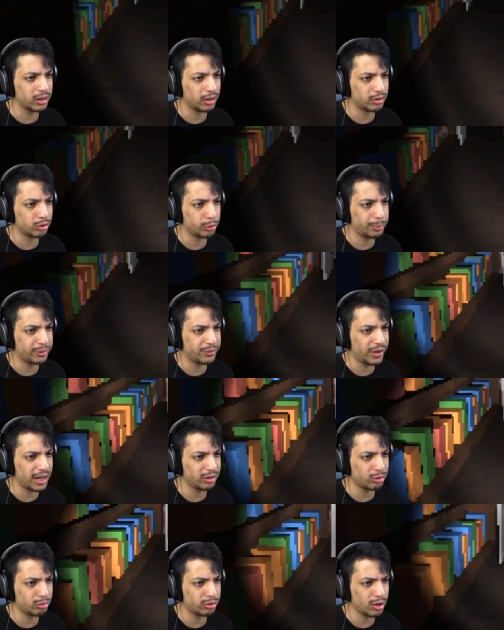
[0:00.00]
like super
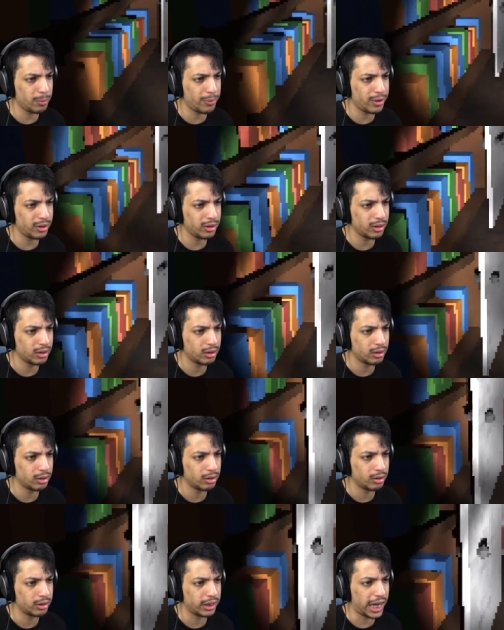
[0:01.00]
fast or something?
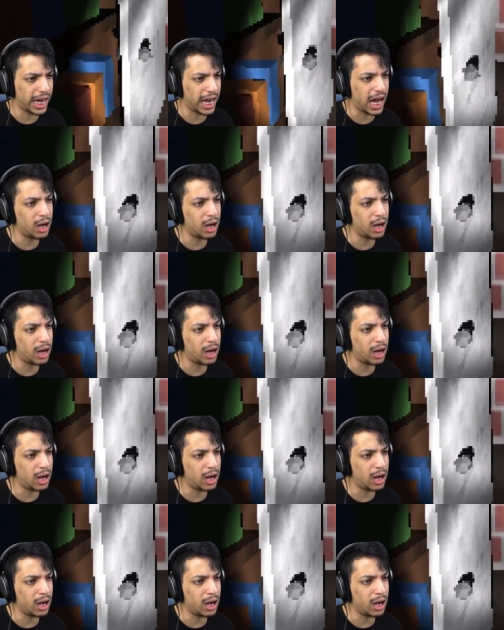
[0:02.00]
Yeah,